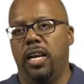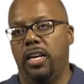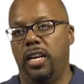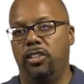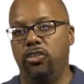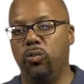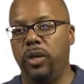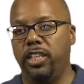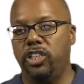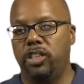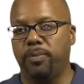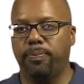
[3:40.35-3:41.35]
Now
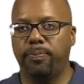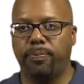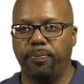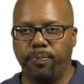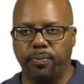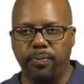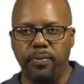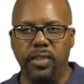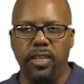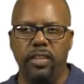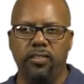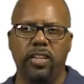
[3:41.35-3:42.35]
switch,
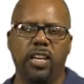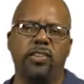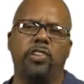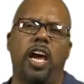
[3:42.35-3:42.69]
it's another